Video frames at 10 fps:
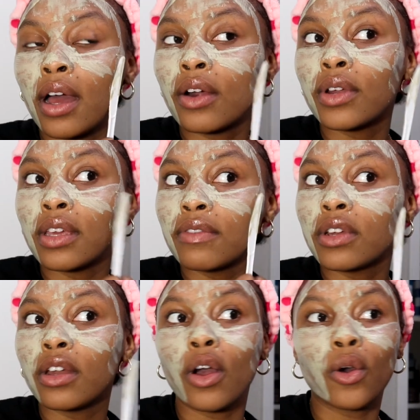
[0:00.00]
I don't
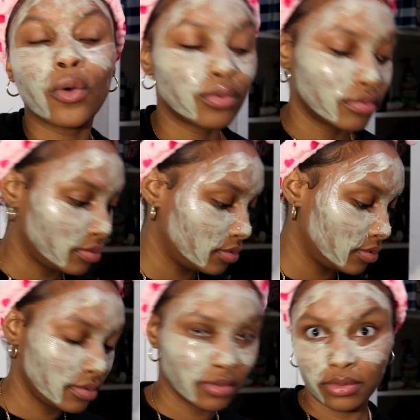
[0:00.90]
even know
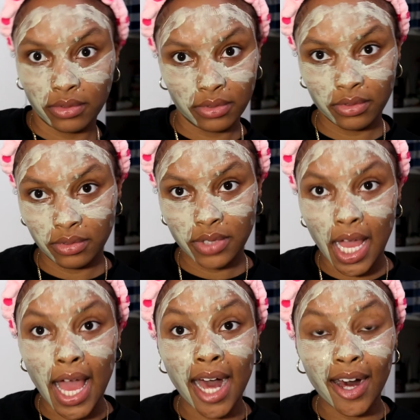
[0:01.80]

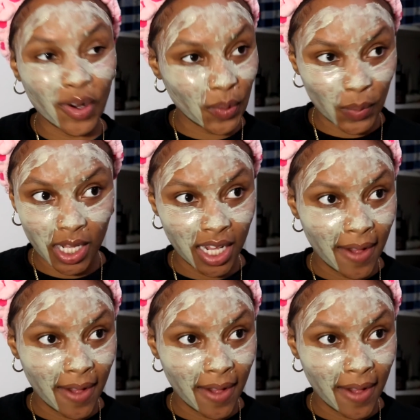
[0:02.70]
how,